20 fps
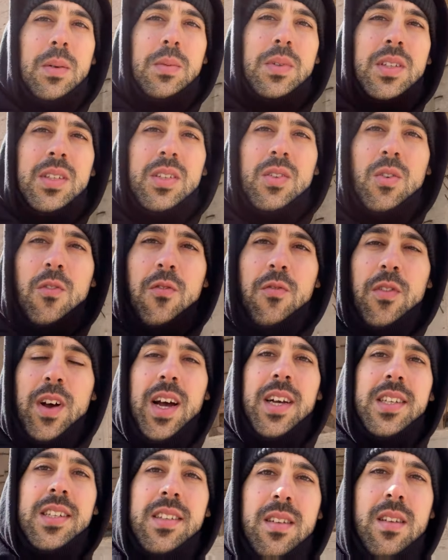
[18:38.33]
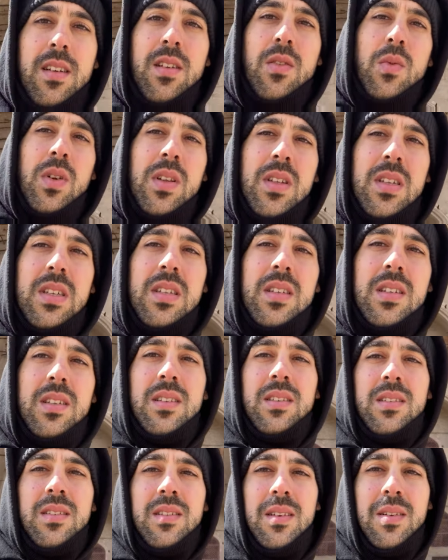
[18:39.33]
I'm so fascinated with this
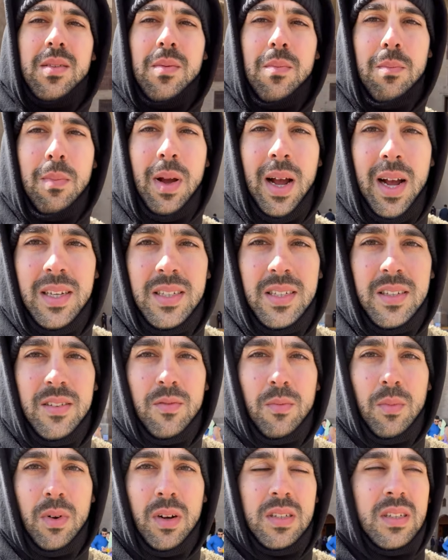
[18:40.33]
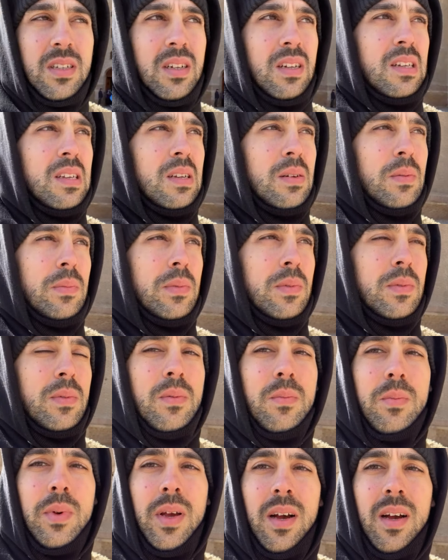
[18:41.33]
massive mausoleum
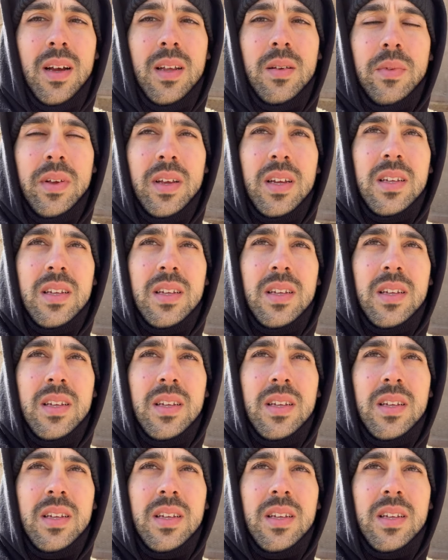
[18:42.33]
behind me.